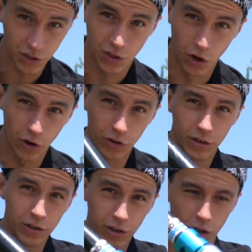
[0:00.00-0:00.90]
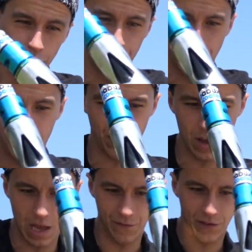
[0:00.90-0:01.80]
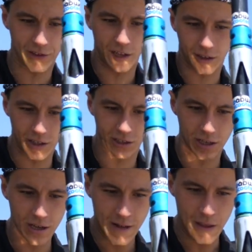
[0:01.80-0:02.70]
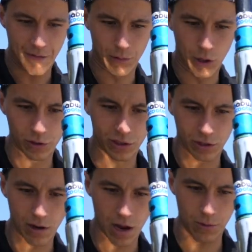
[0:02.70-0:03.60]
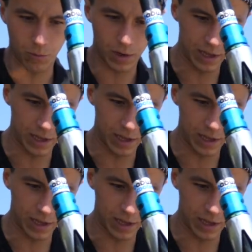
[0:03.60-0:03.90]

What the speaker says: to turn. You know, if it's like this, if I'm lower to the ground, when